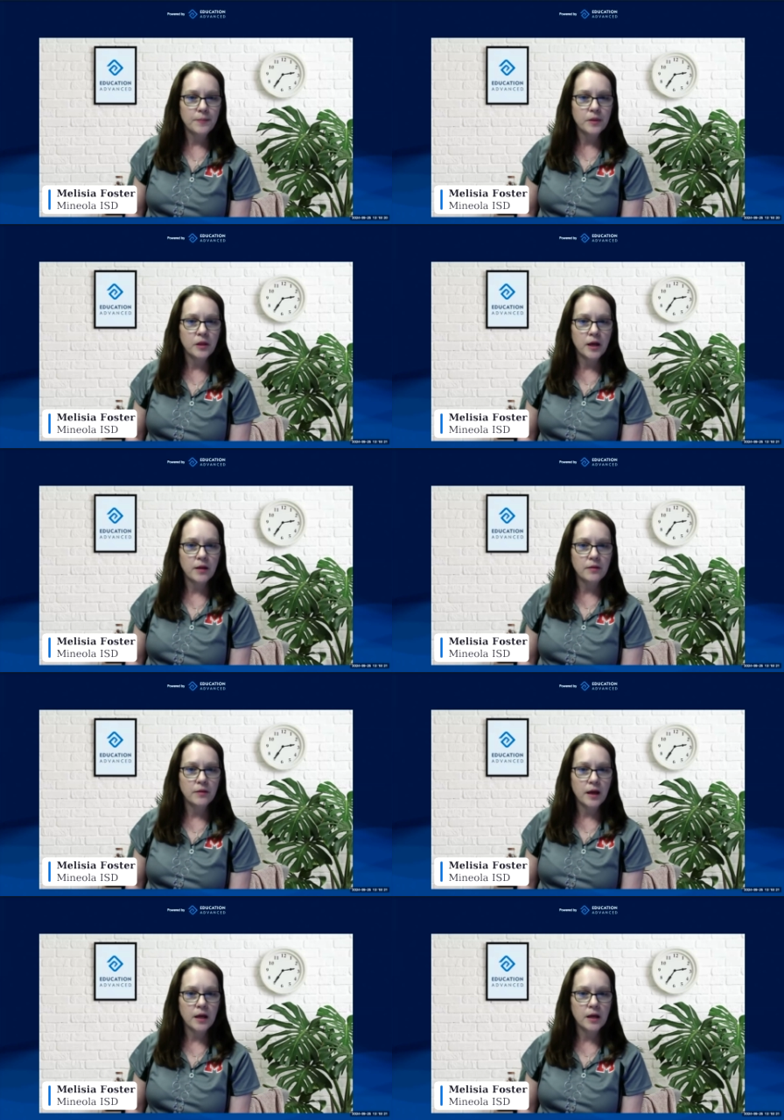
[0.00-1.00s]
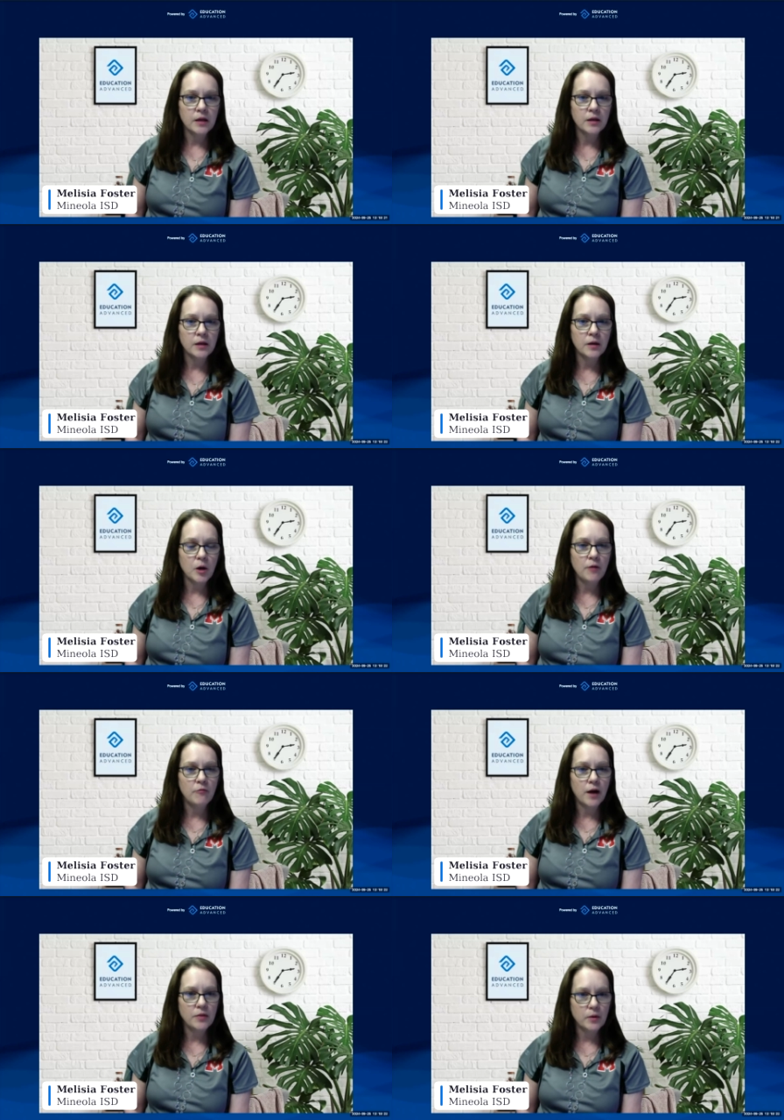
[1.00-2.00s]
that they can
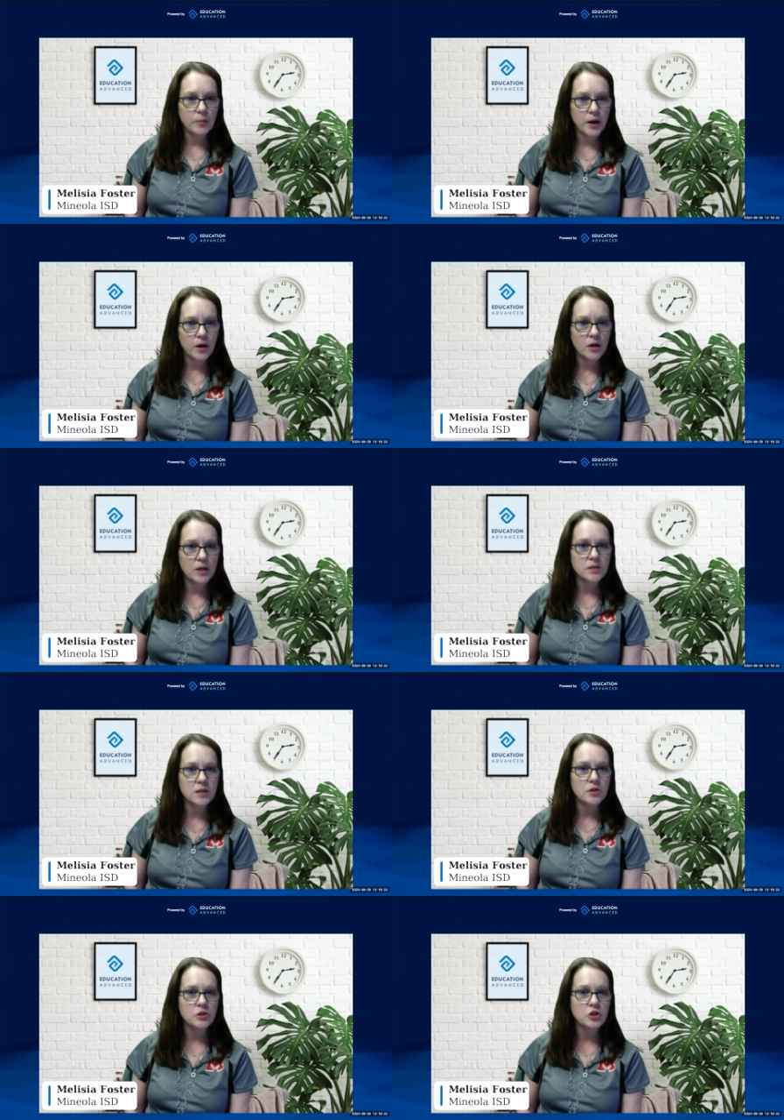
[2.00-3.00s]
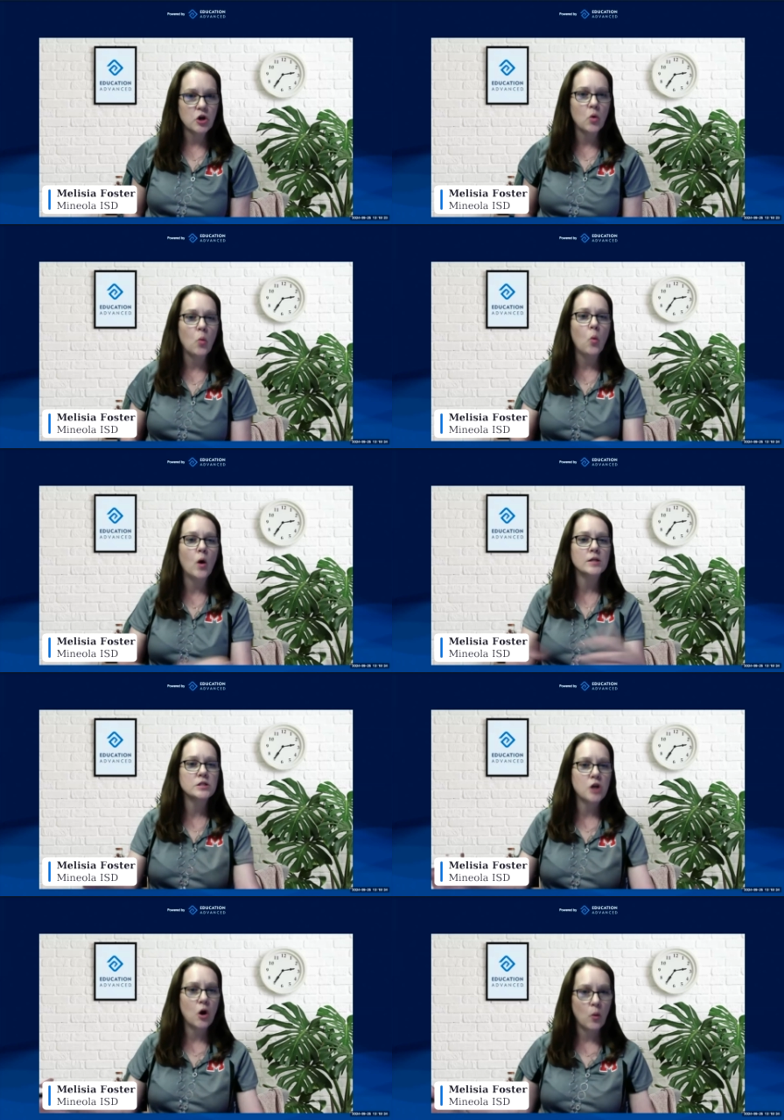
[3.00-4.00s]
invite their parents and show what's
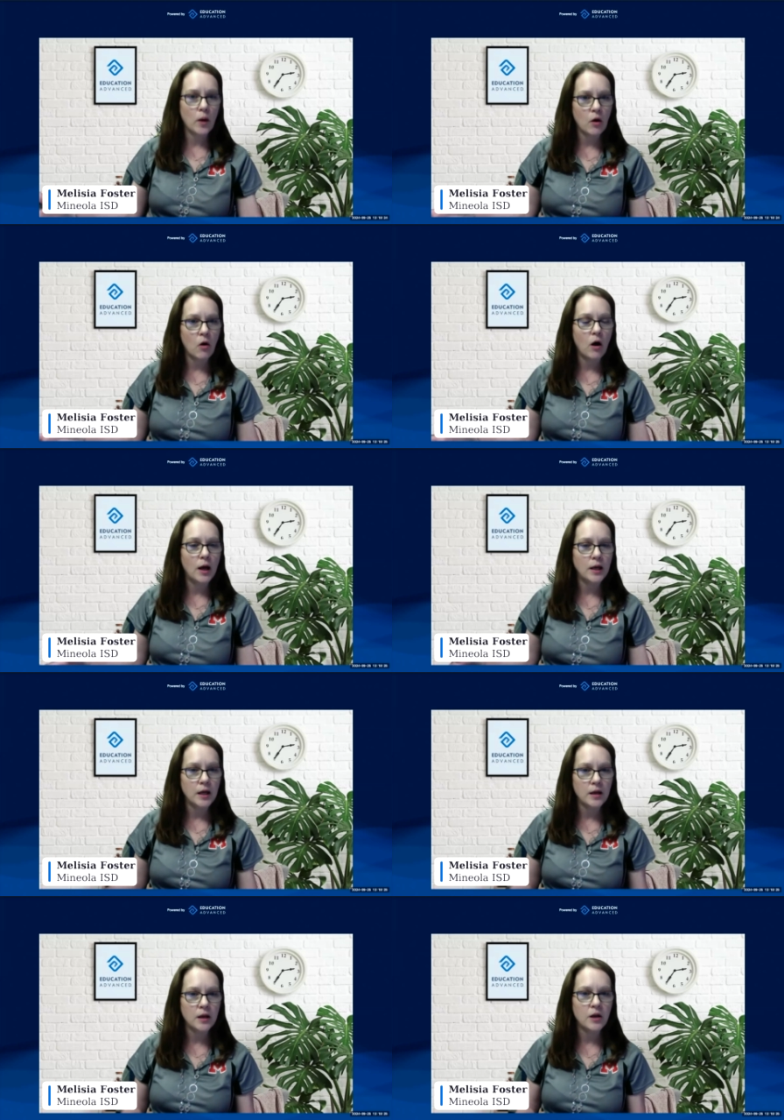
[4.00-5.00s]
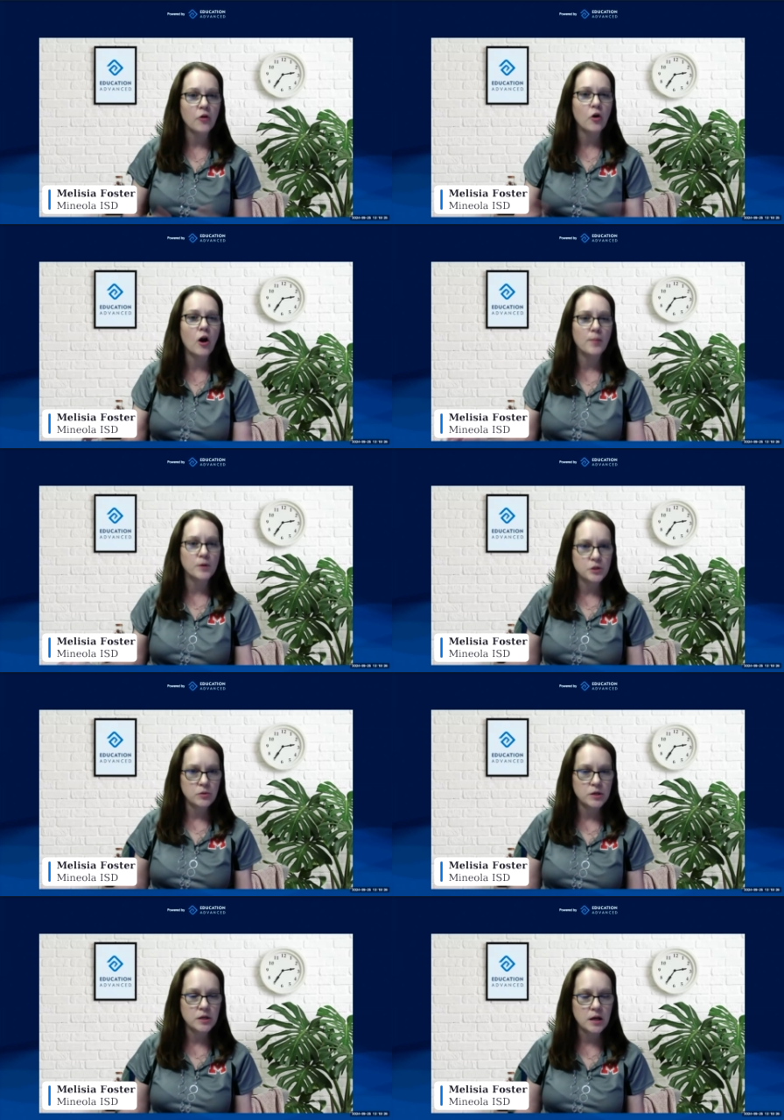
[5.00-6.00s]
going on and another
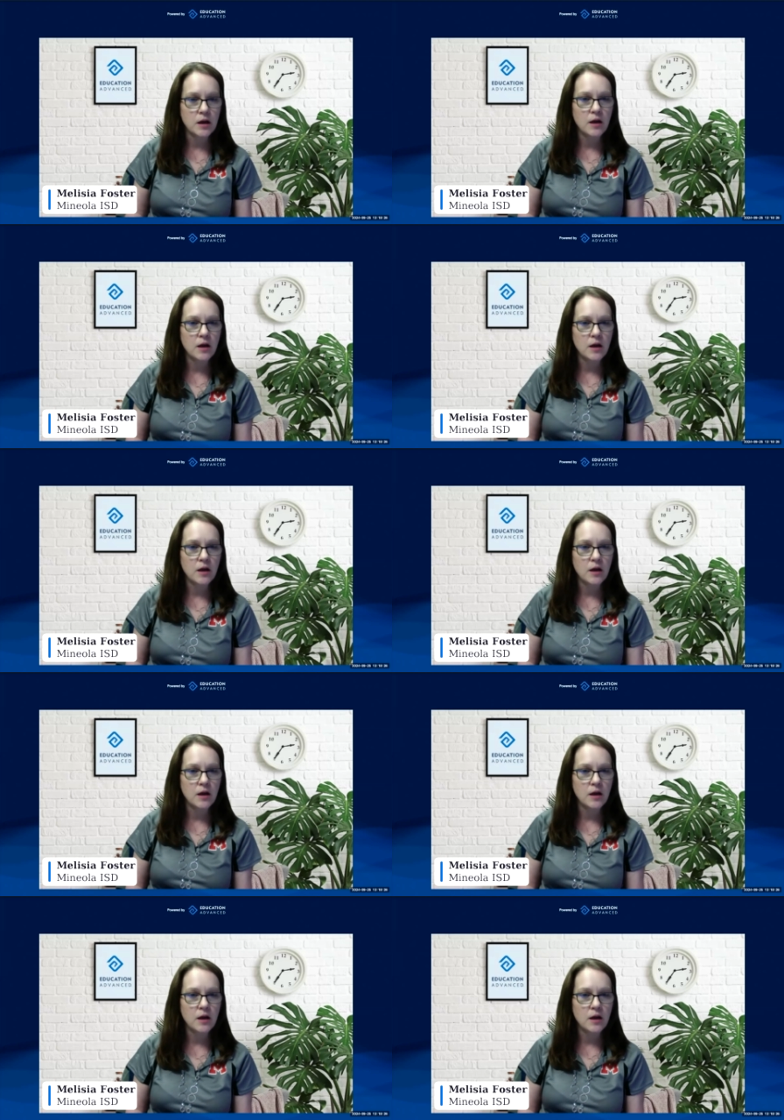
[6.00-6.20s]
opportunity